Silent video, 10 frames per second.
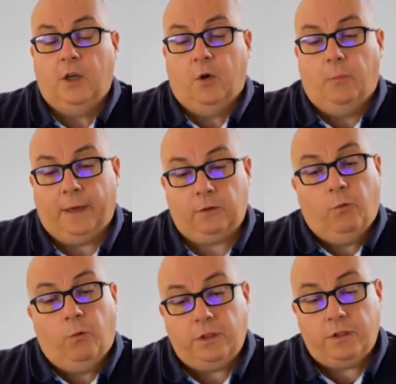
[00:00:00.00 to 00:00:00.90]
but
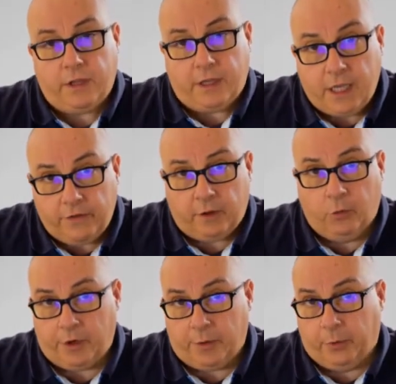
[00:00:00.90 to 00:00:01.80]
what is even
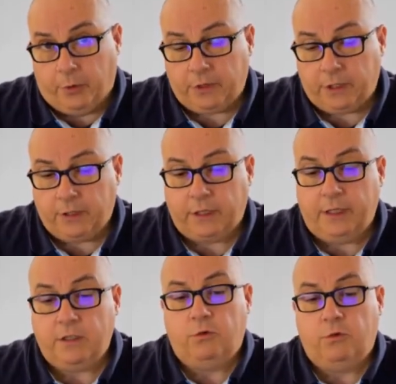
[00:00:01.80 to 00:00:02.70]
more important
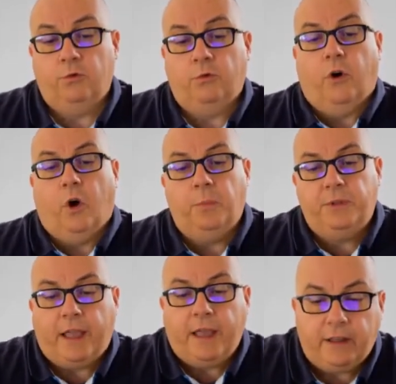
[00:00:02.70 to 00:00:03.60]
is to
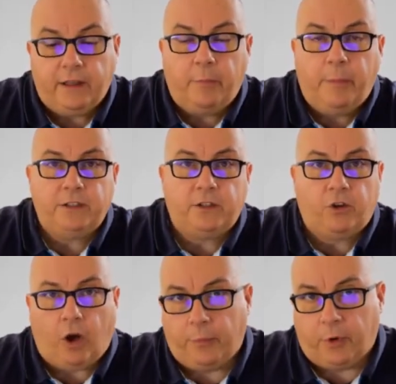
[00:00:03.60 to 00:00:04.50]
obtain the best
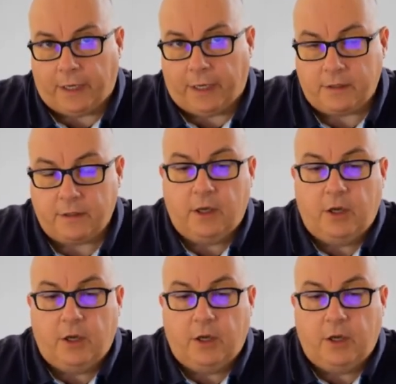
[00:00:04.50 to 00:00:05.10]
compromise